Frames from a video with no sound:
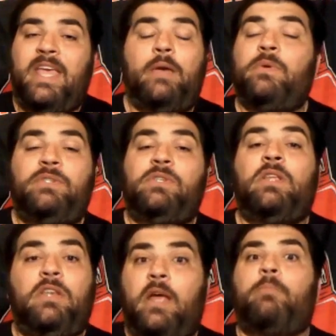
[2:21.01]
He
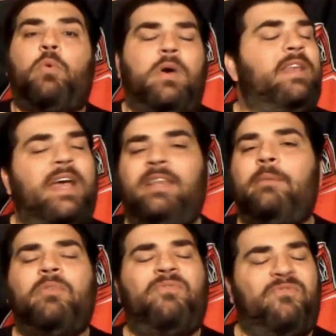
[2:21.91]
was number one, not number